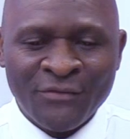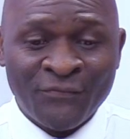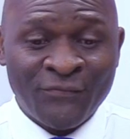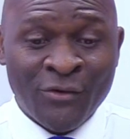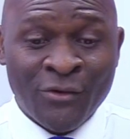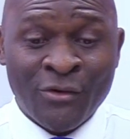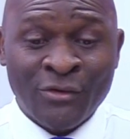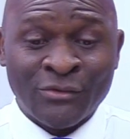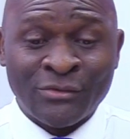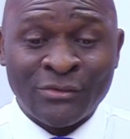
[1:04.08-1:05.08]
for
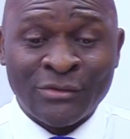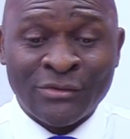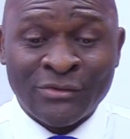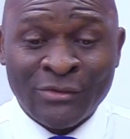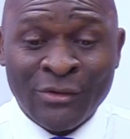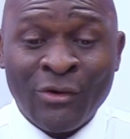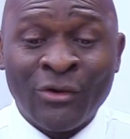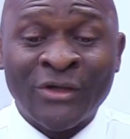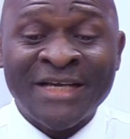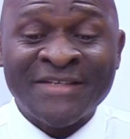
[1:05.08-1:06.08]

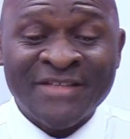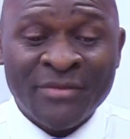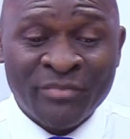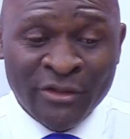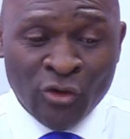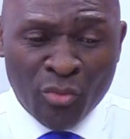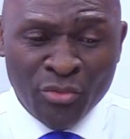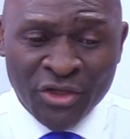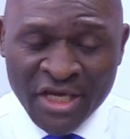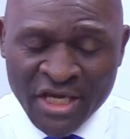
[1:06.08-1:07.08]
other separate
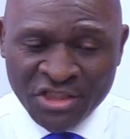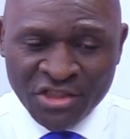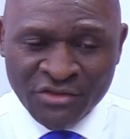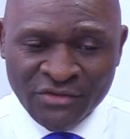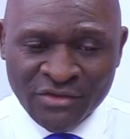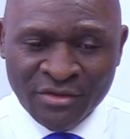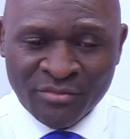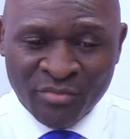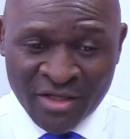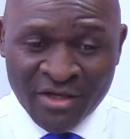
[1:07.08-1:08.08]
communications
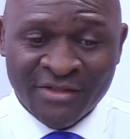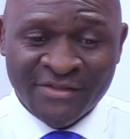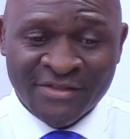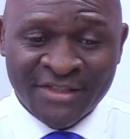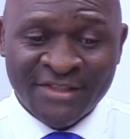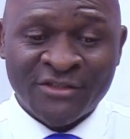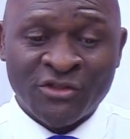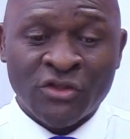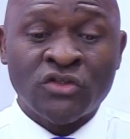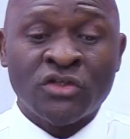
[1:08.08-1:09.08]
because this is
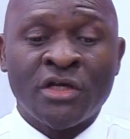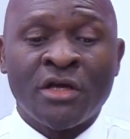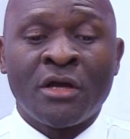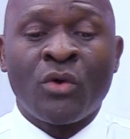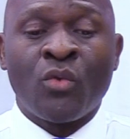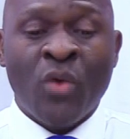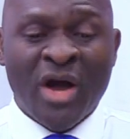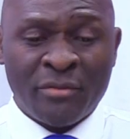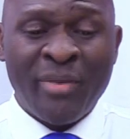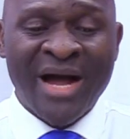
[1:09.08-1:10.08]
just
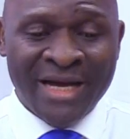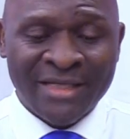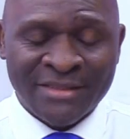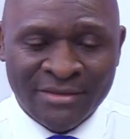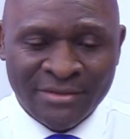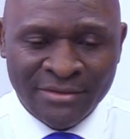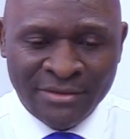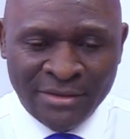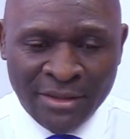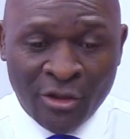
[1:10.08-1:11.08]
one part
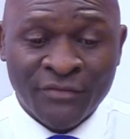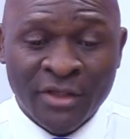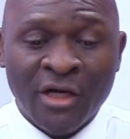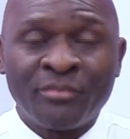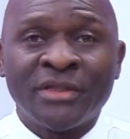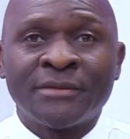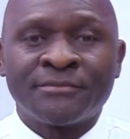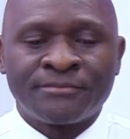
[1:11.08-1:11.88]
of a couple.